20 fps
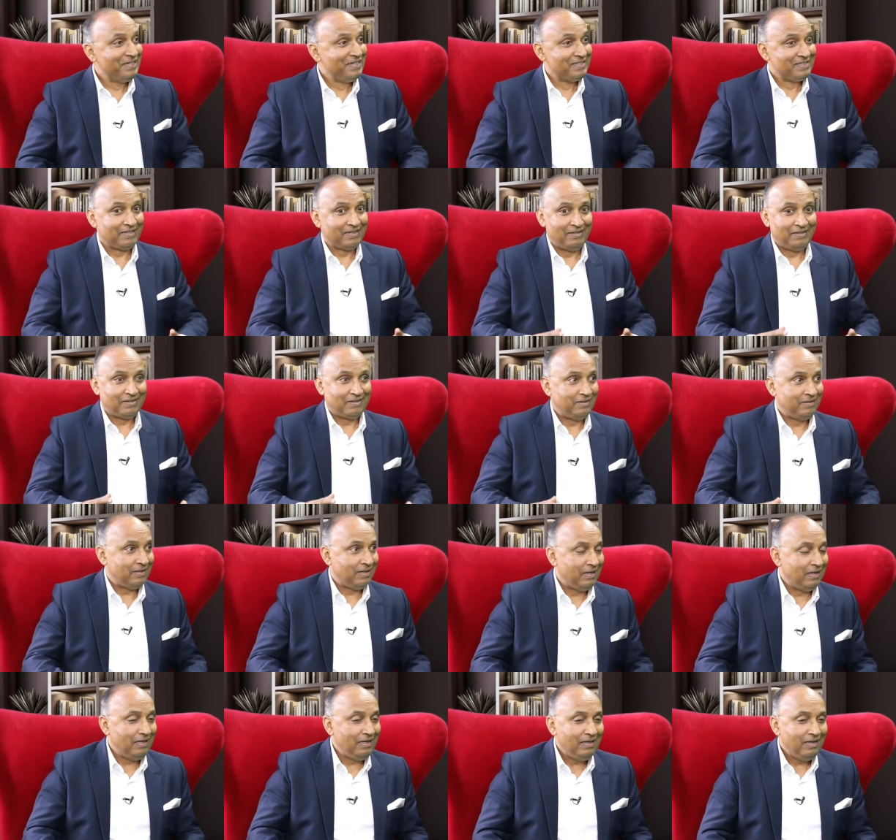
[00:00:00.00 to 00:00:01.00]
Central
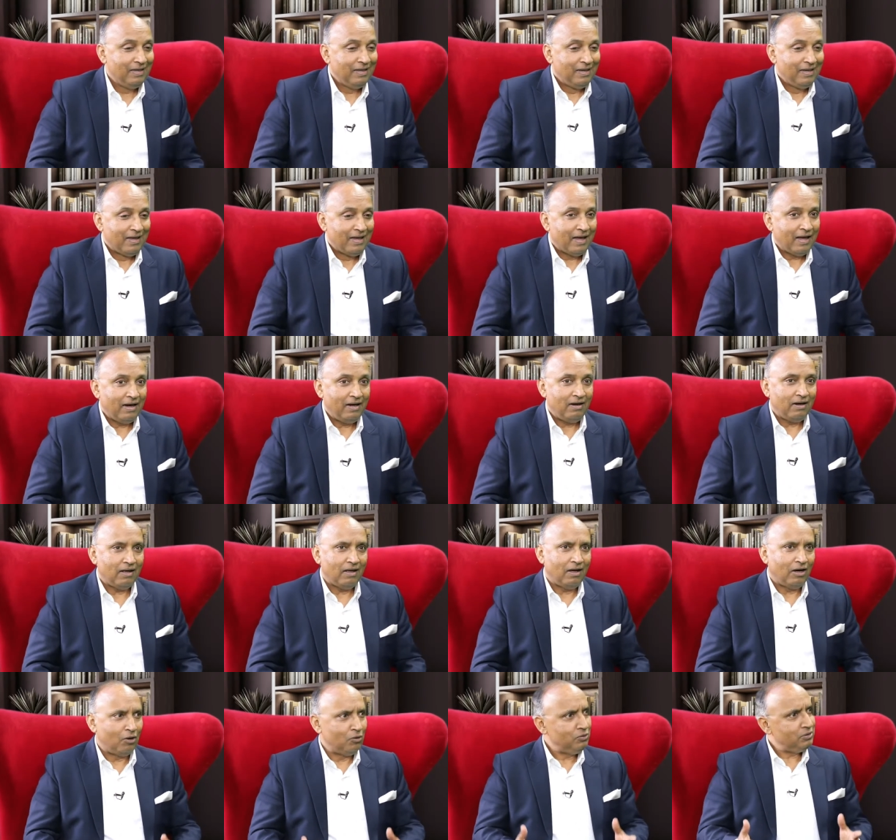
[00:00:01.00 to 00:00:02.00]
Delhi, and
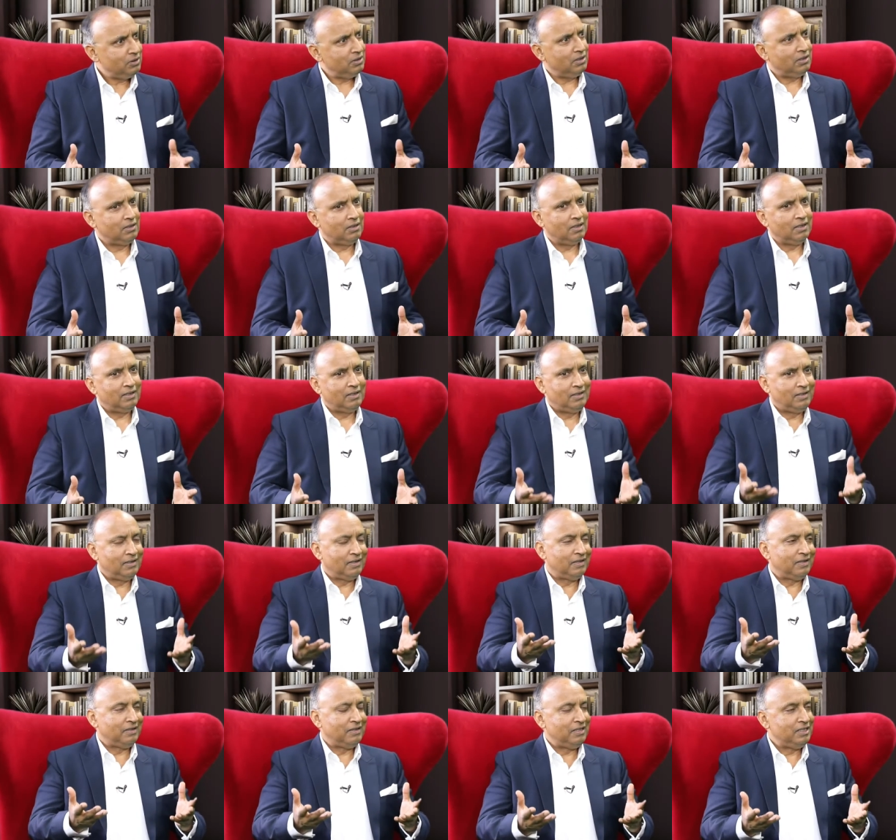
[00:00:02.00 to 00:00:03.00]
how is it that
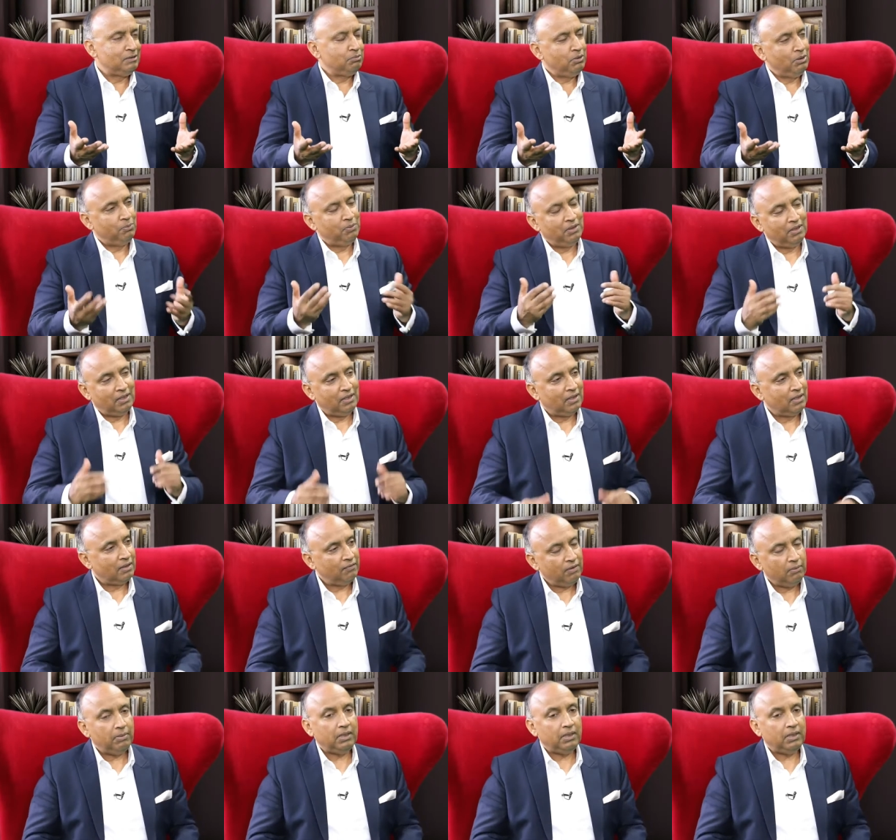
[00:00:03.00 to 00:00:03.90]
these people are having?